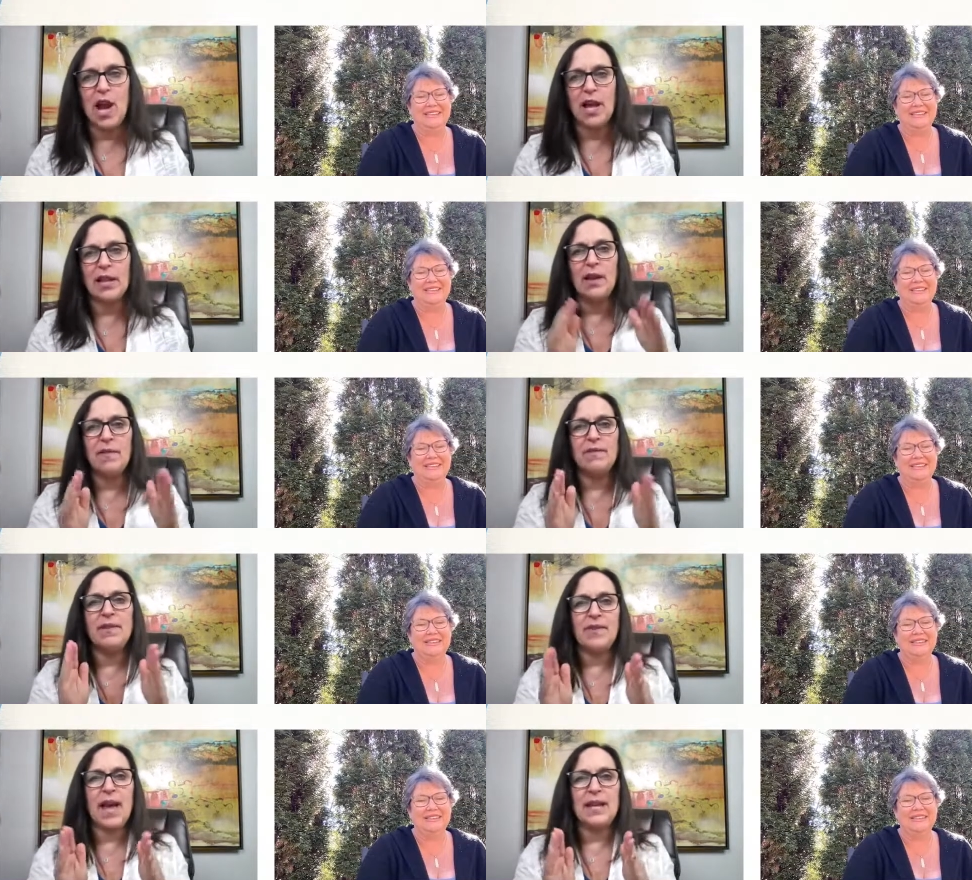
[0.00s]
Speaker 1: I love the
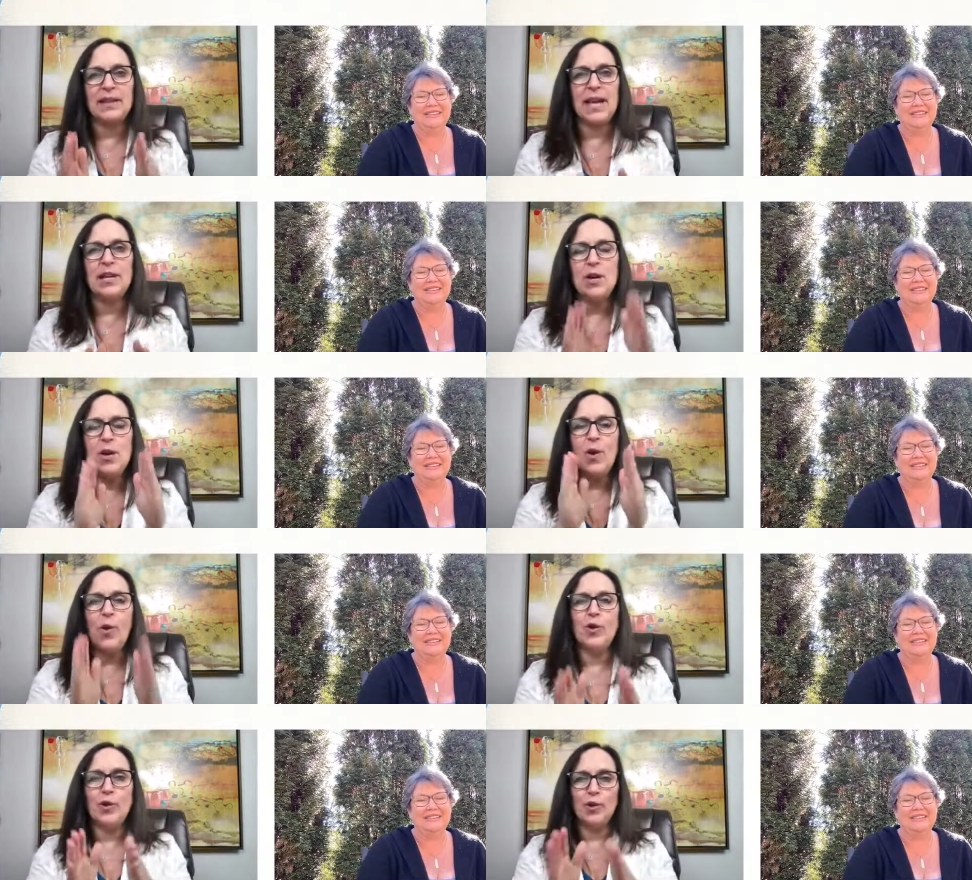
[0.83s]
fact that
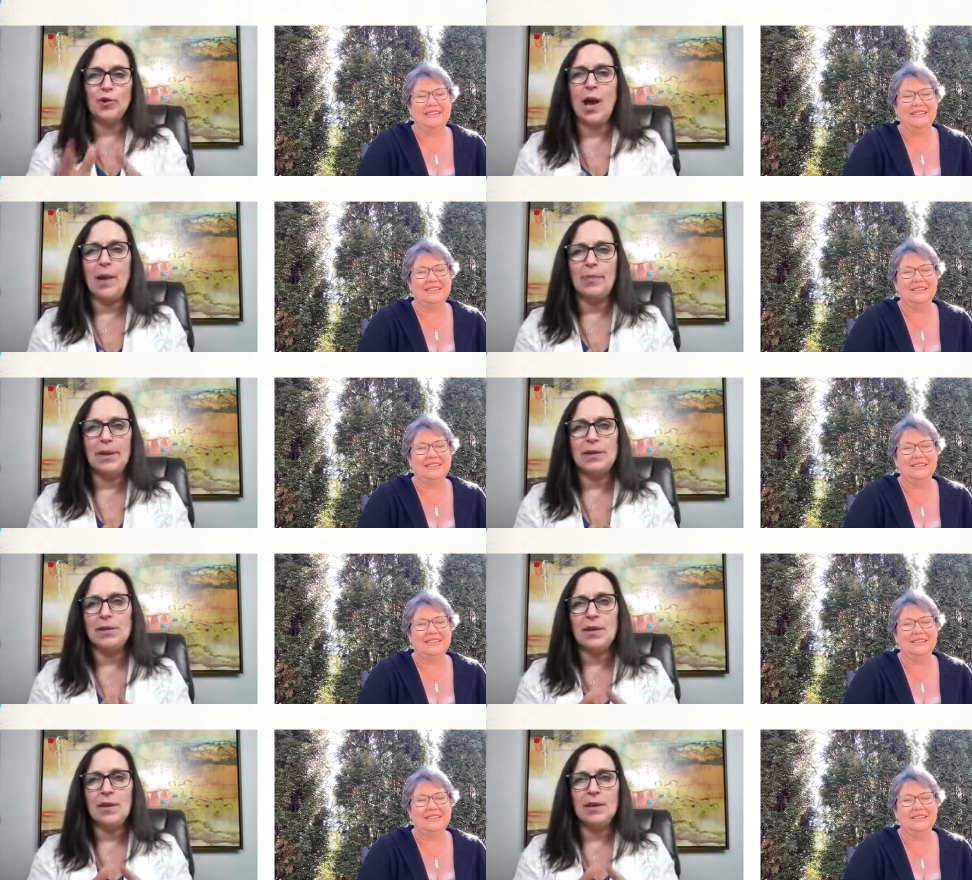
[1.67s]
all your
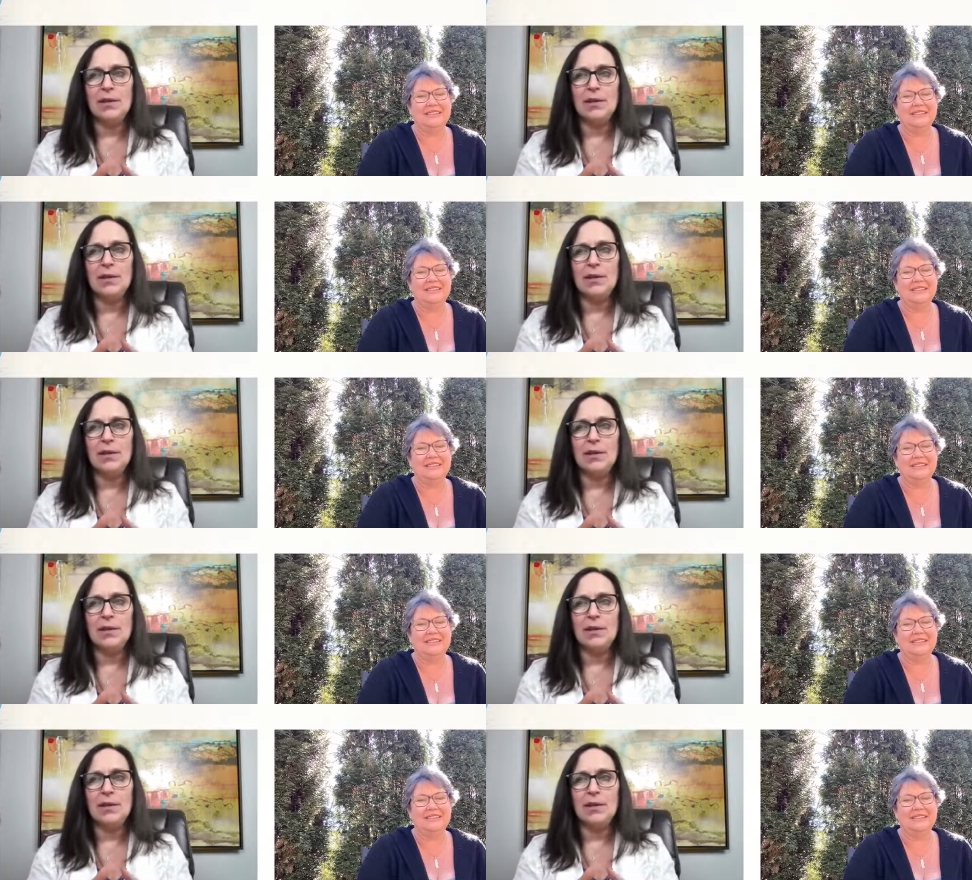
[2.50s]
topics,